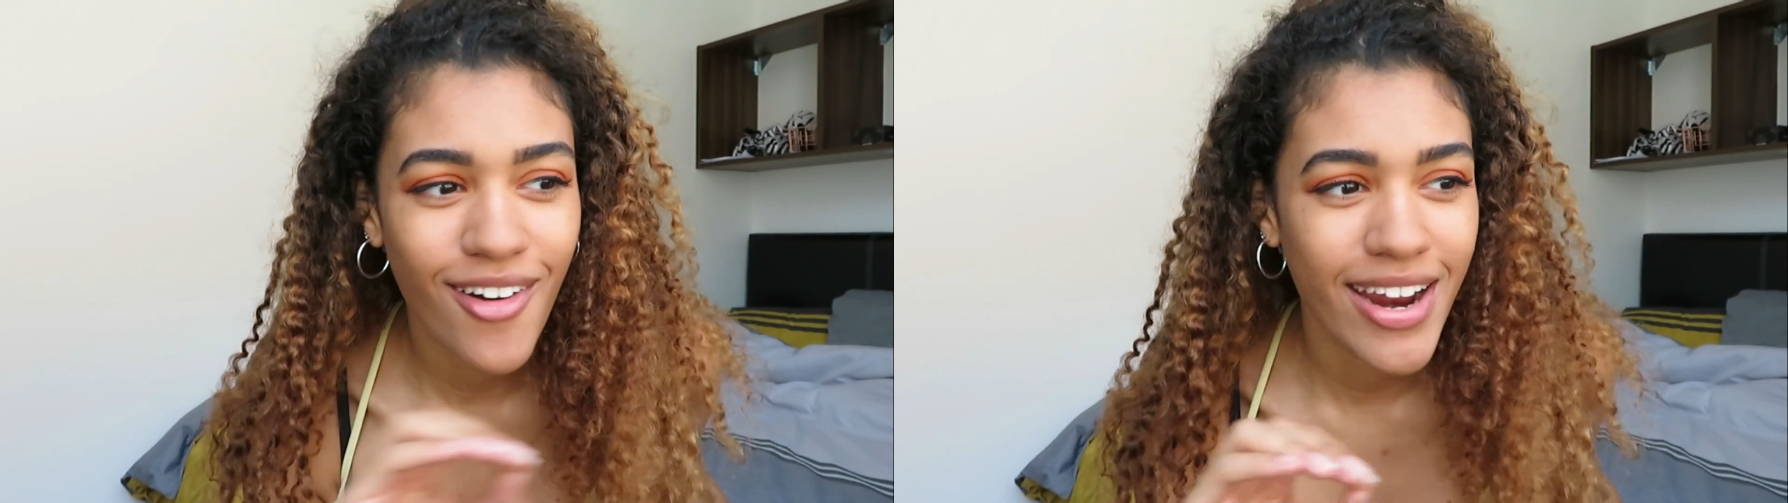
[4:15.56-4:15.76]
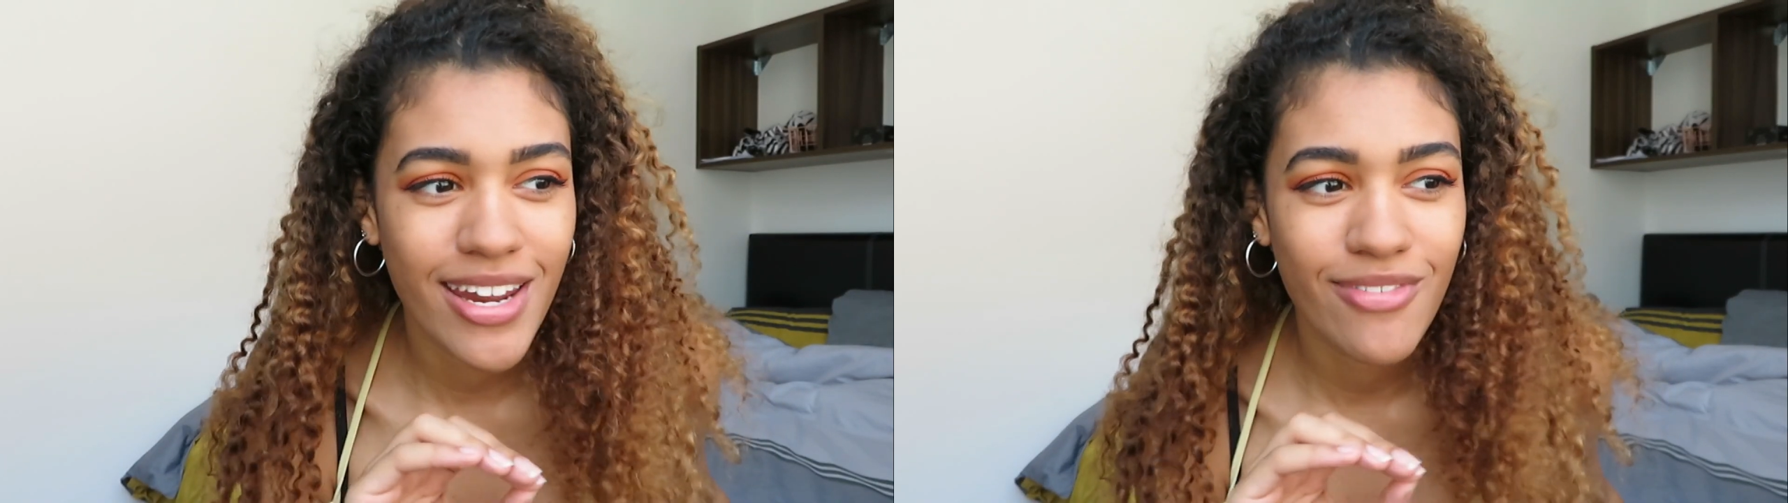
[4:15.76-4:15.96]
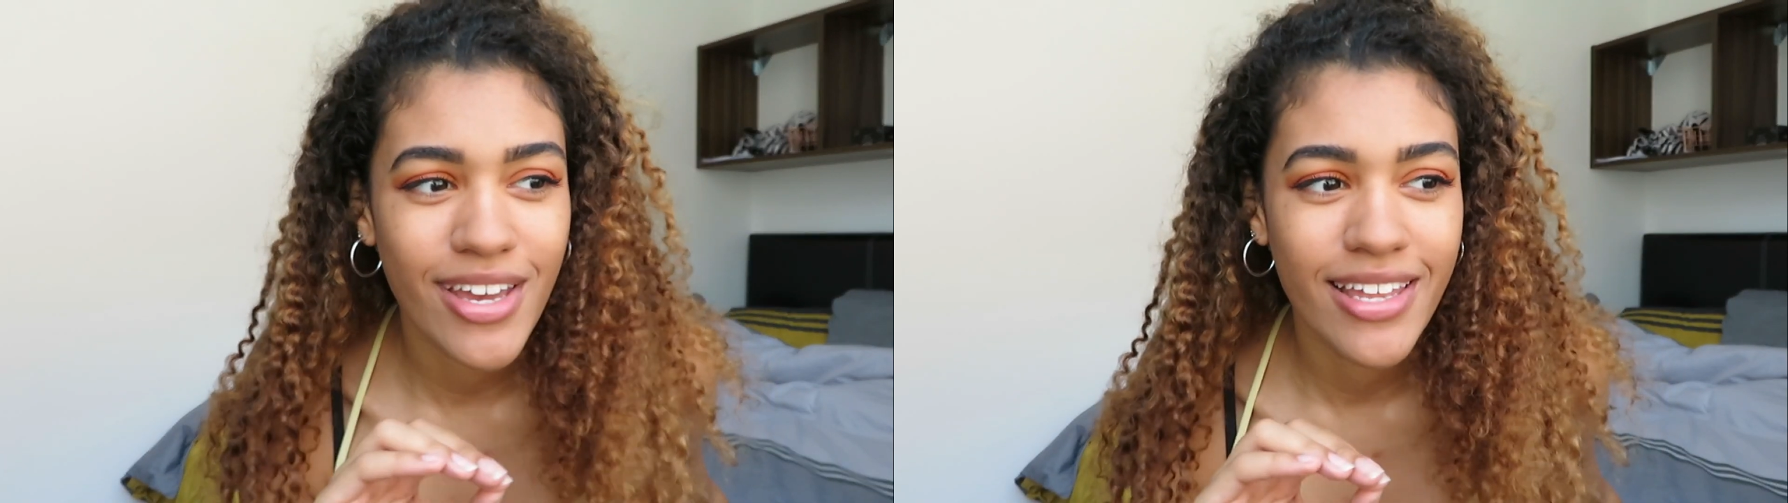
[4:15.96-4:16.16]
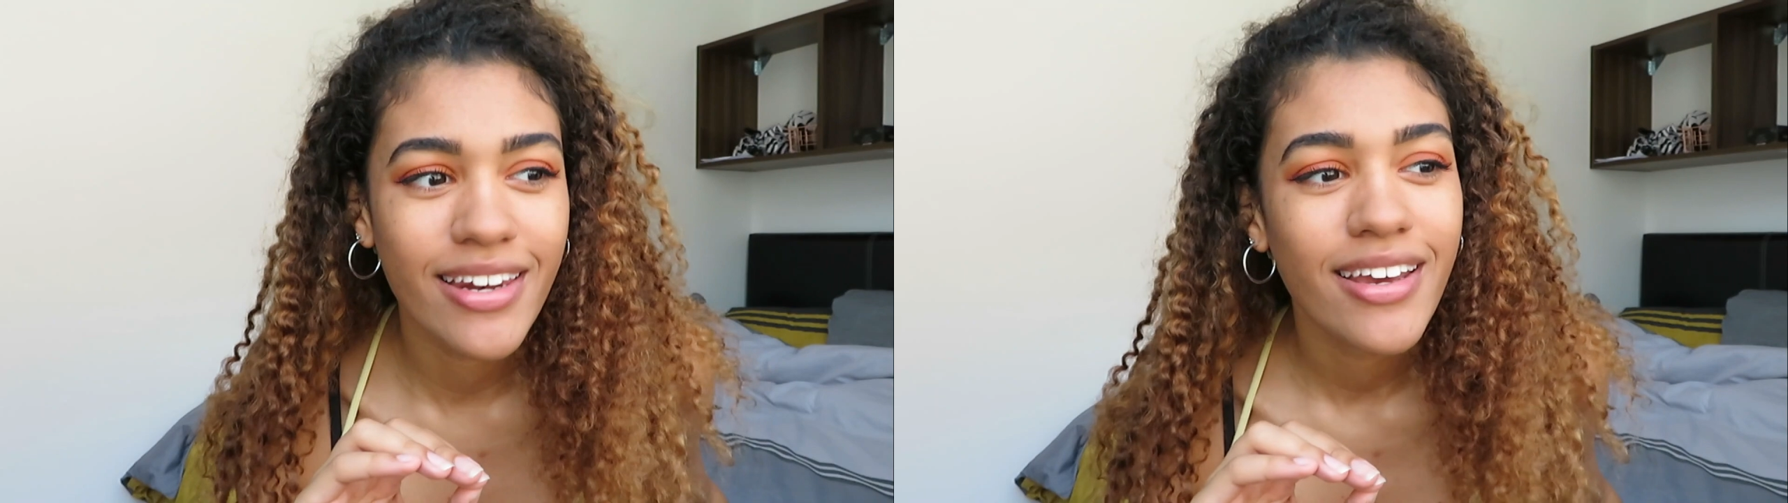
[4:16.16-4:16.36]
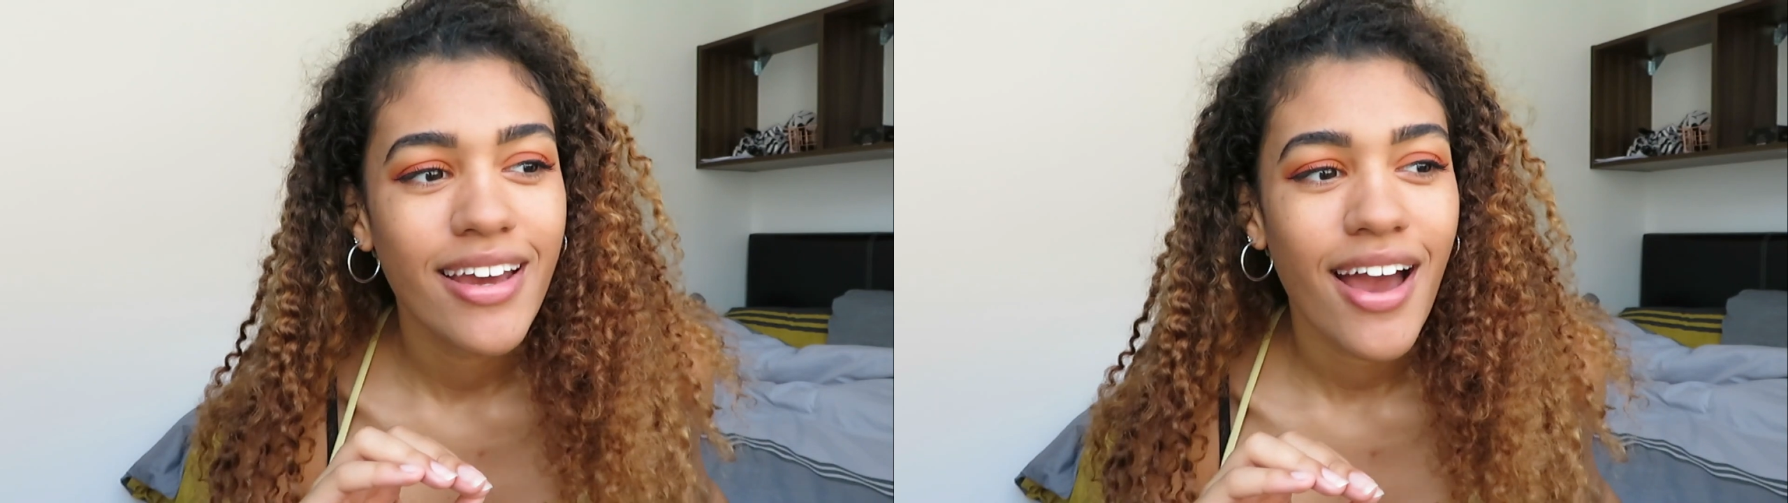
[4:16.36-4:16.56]
or
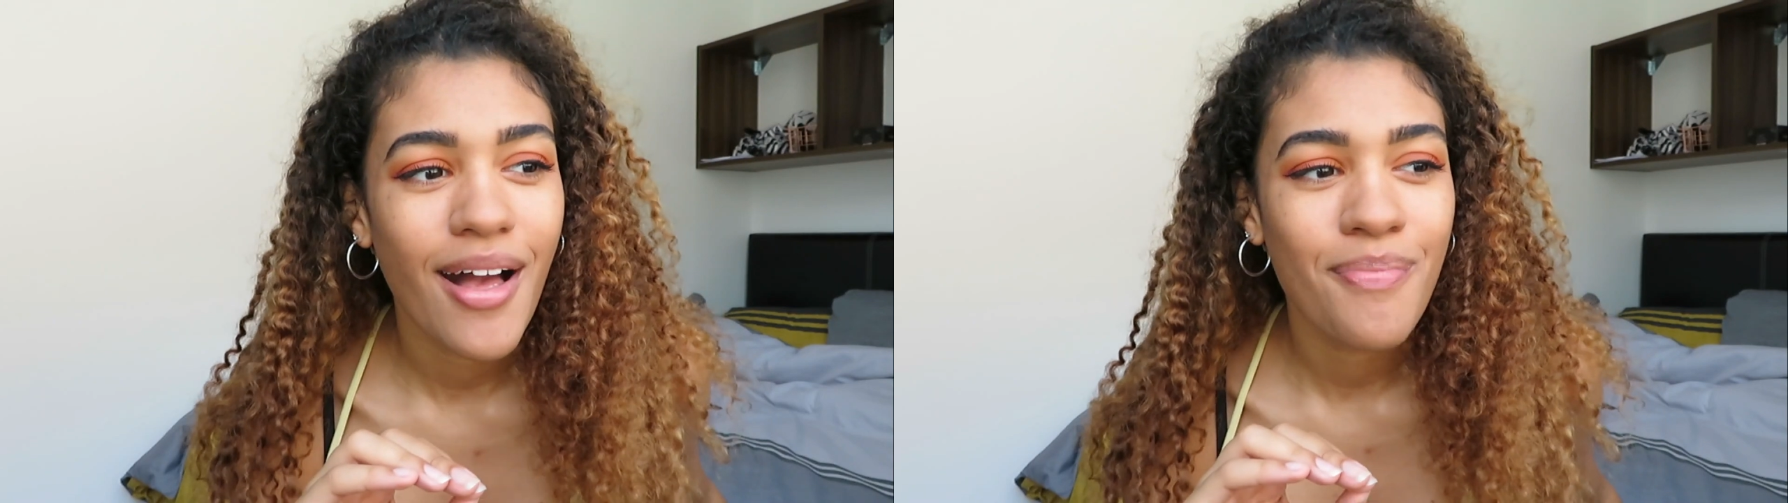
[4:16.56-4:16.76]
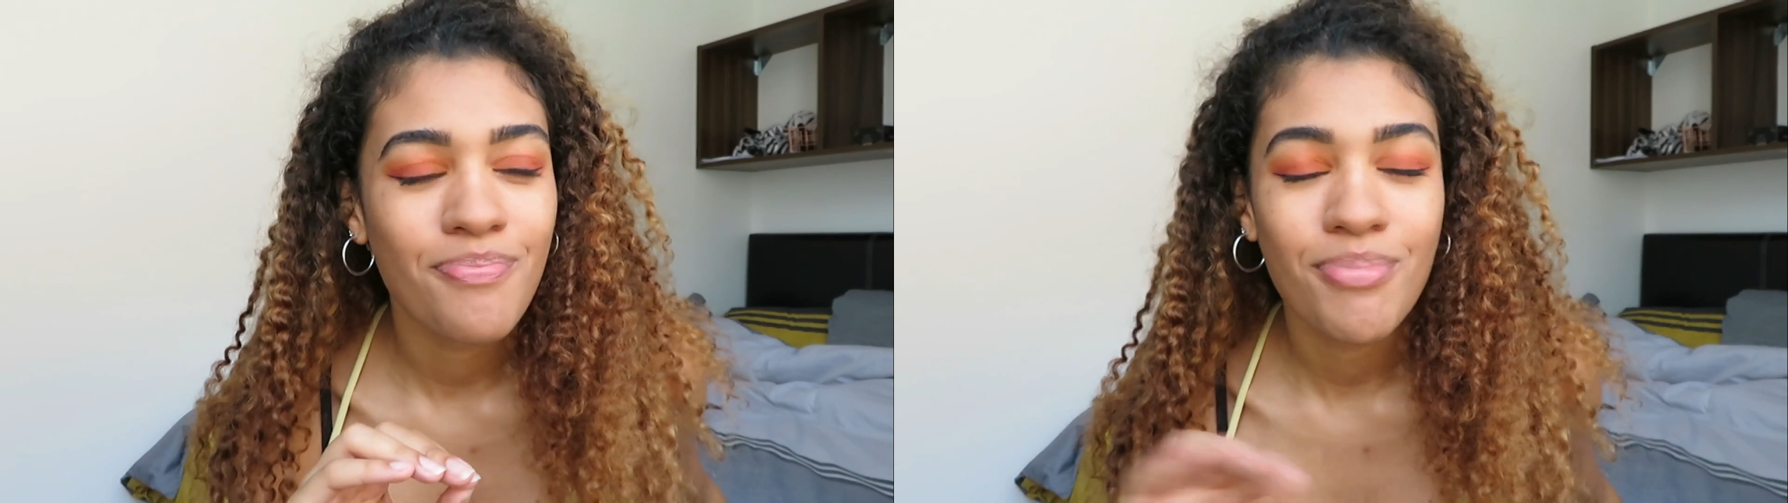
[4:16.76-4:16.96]
anything? Um,